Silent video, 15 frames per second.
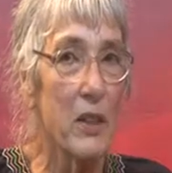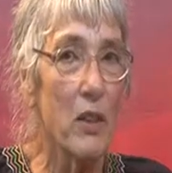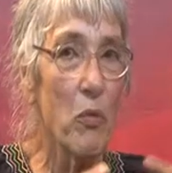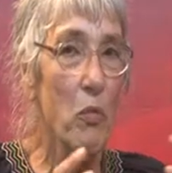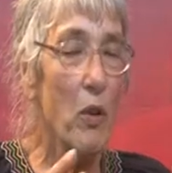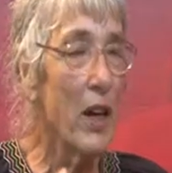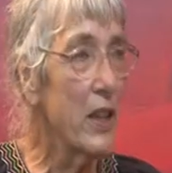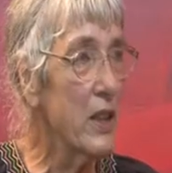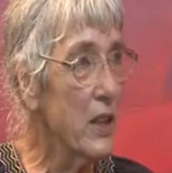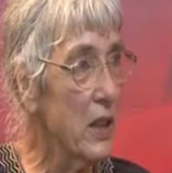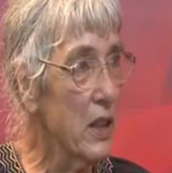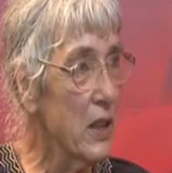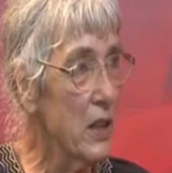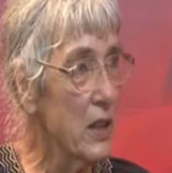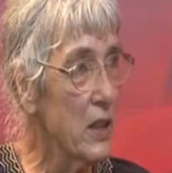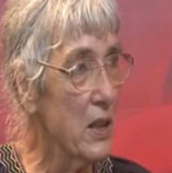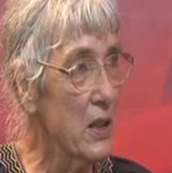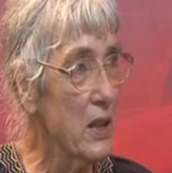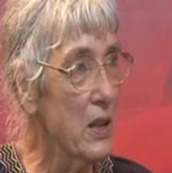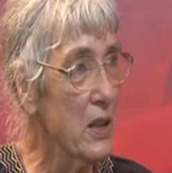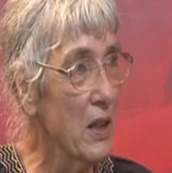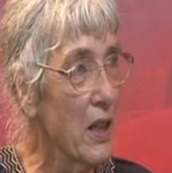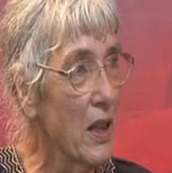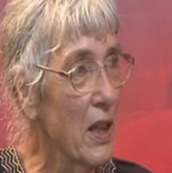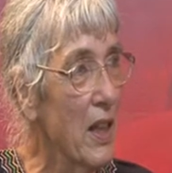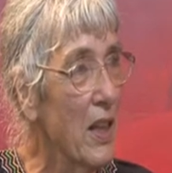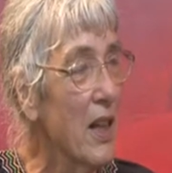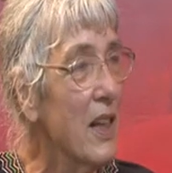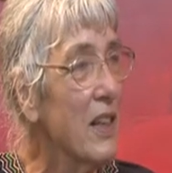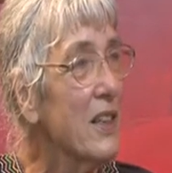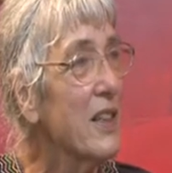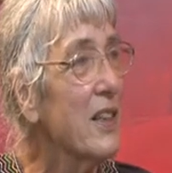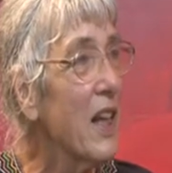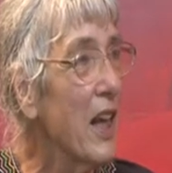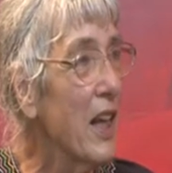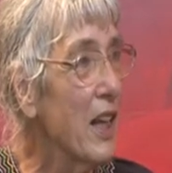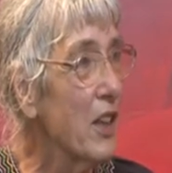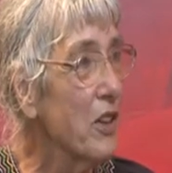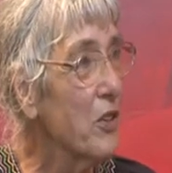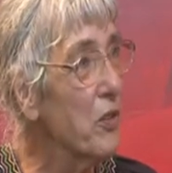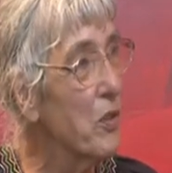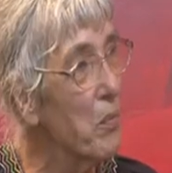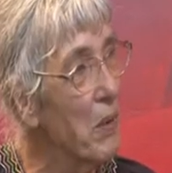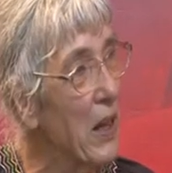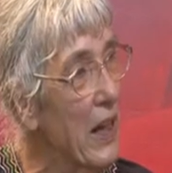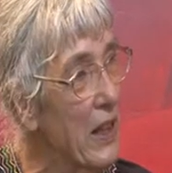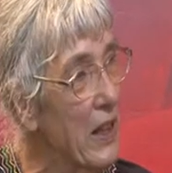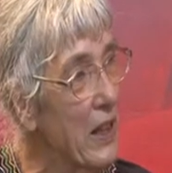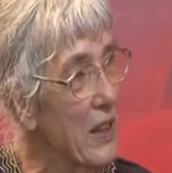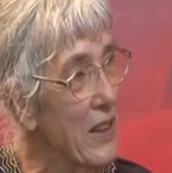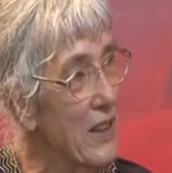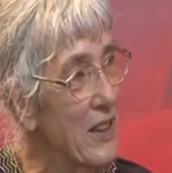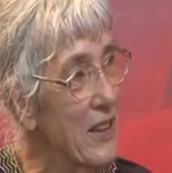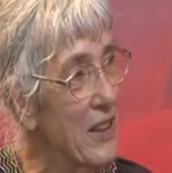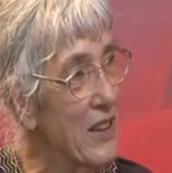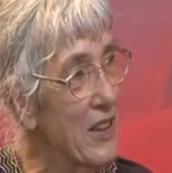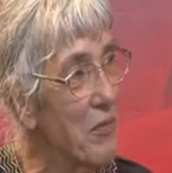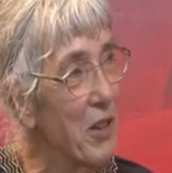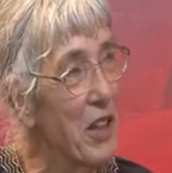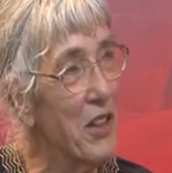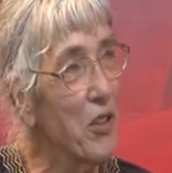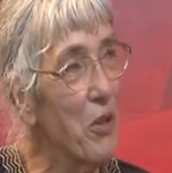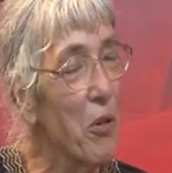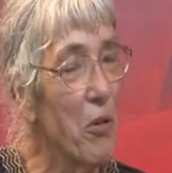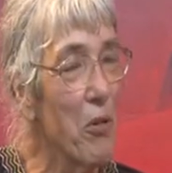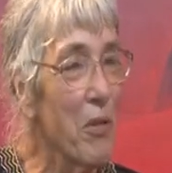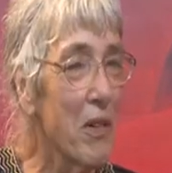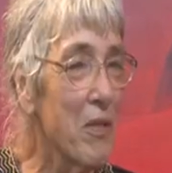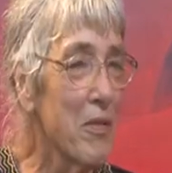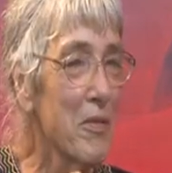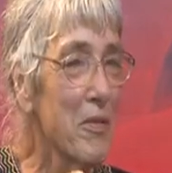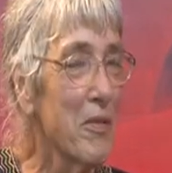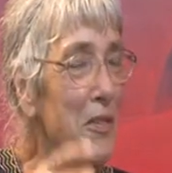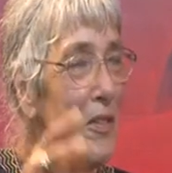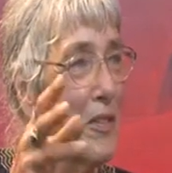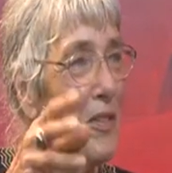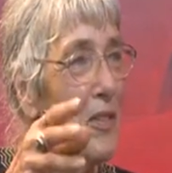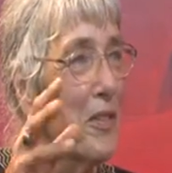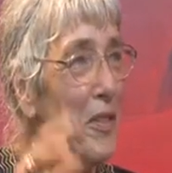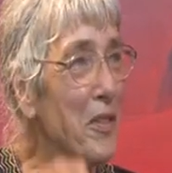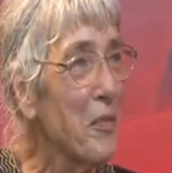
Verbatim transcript: the white kids saying to the black kids, Well, your uh,